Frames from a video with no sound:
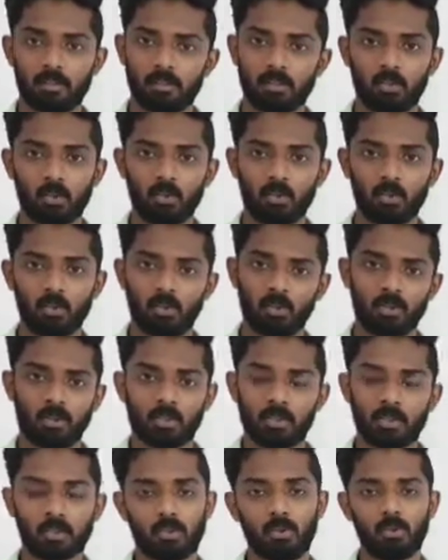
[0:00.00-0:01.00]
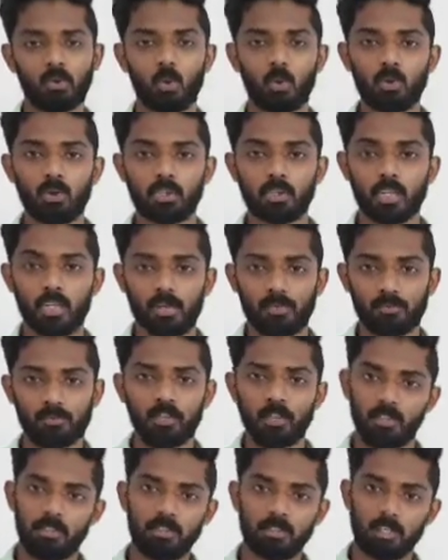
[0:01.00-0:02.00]
So those kind of
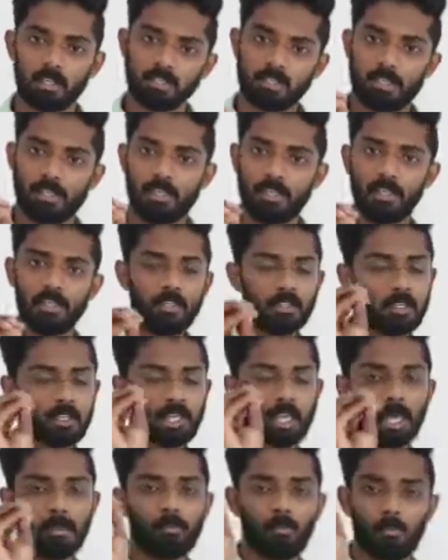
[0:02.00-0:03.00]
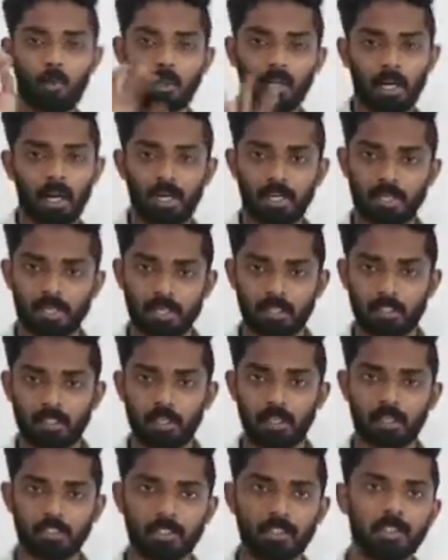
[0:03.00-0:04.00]
things are said in the type 1 conditional
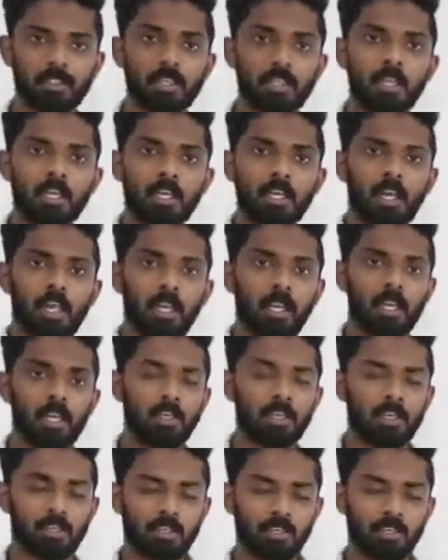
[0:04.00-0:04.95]
sentences, and